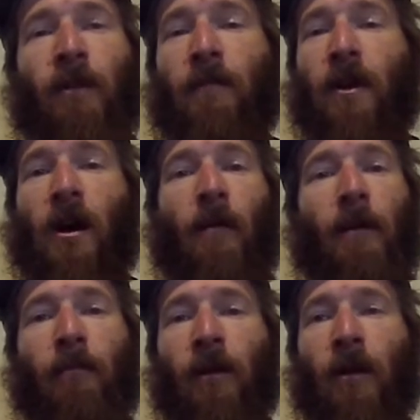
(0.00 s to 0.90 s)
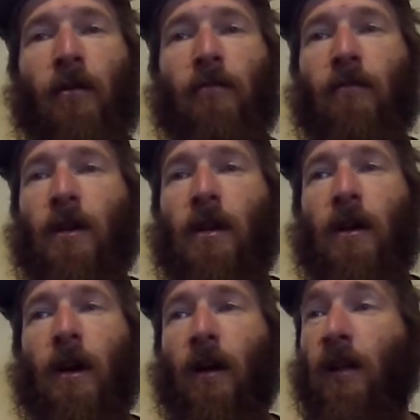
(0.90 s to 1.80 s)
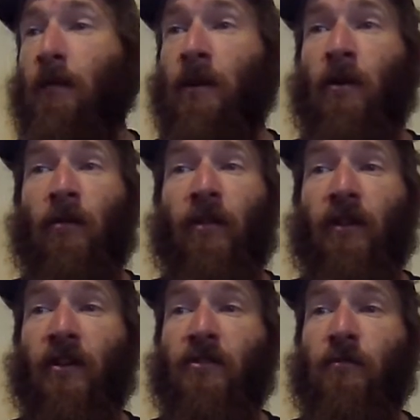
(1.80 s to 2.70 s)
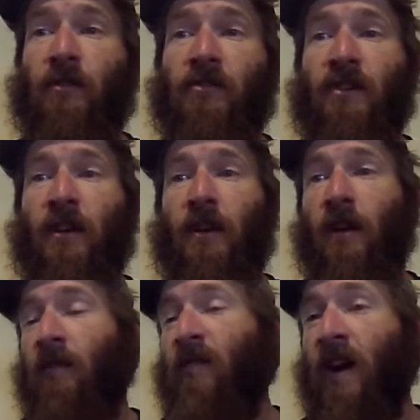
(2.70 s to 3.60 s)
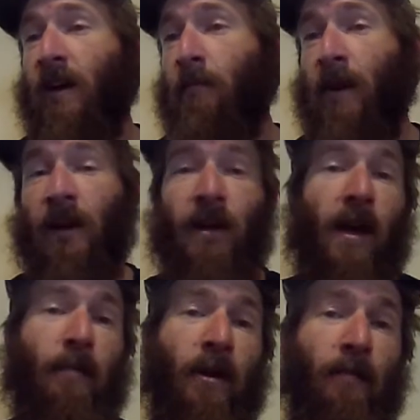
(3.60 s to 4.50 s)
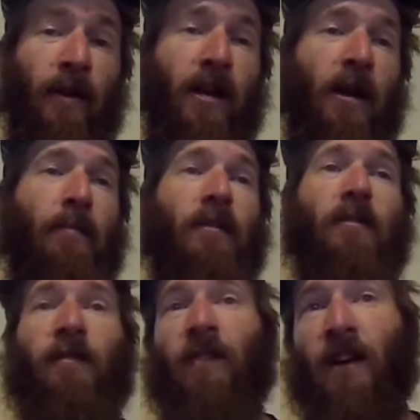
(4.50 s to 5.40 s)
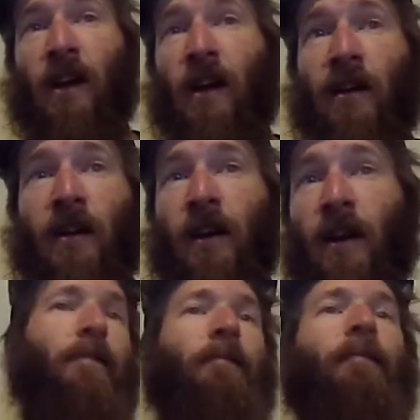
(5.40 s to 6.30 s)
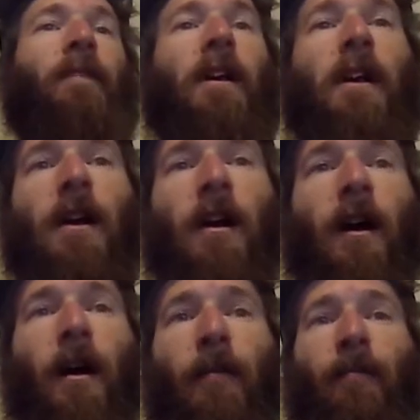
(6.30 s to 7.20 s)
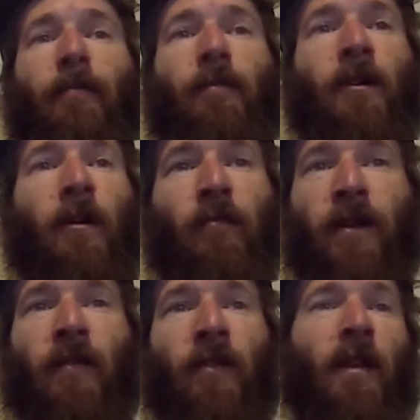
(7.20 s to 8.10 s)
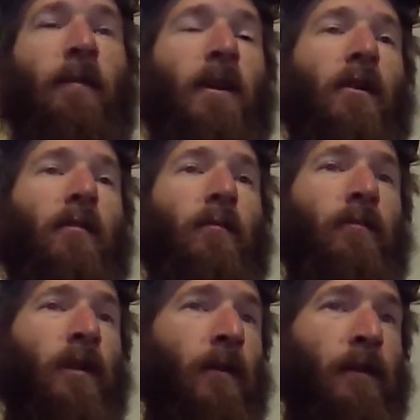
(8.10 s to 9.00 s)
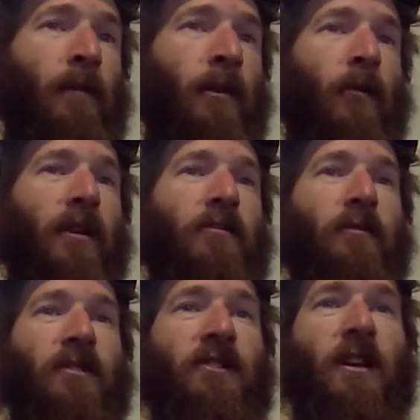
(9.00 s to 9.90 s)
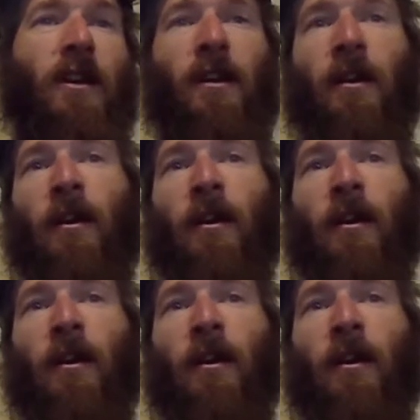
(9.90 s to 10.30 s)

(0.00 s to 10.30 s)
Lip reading: Leave me a comment below. Let me know anything else you want to see. If I can make it happen, I'll make it happen. If I can't, I can't. Definitely let me know. Let me know what else you want to see.